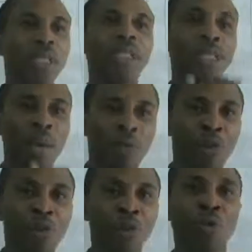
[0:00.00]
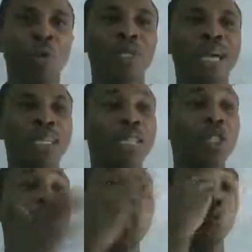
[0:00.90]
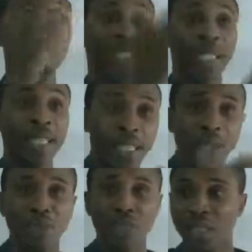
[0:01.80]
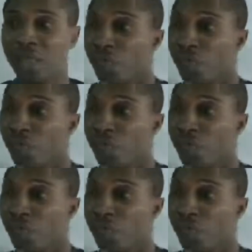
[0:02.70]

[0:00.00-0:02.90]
is semi-variable cost? I said you would see if it is